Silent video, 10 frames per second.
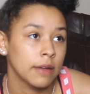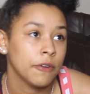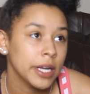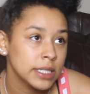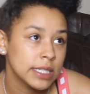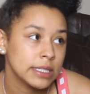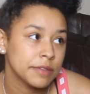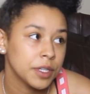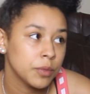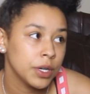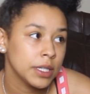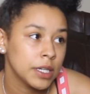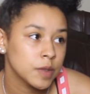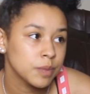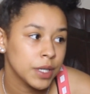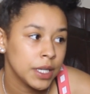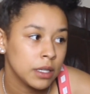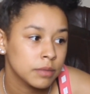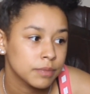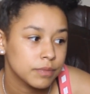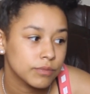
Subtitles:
for instance, if someone gives me